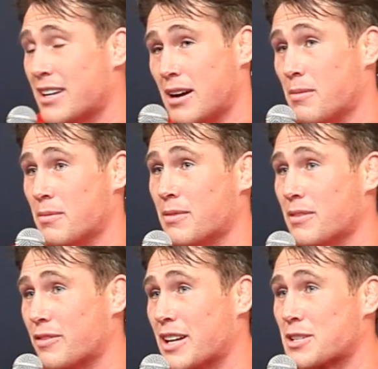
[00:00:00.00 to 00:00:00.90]
I'm
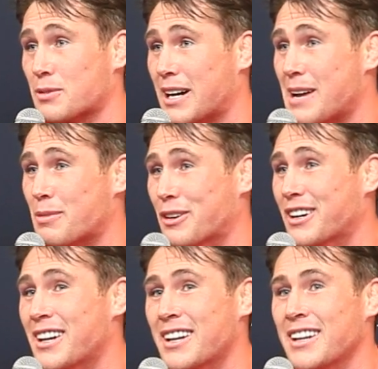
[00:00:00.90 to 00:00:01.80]
a flexible guy, but
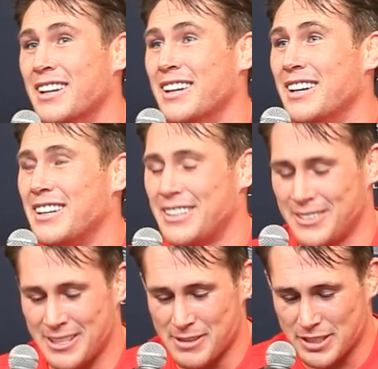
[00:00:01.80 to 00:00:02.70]
you know,
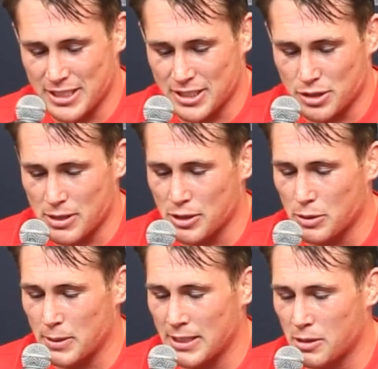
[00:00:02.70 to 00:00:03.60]
now it's swelled
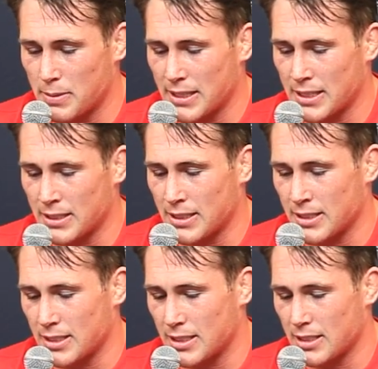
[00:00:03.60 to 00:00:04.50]
up a little bit, and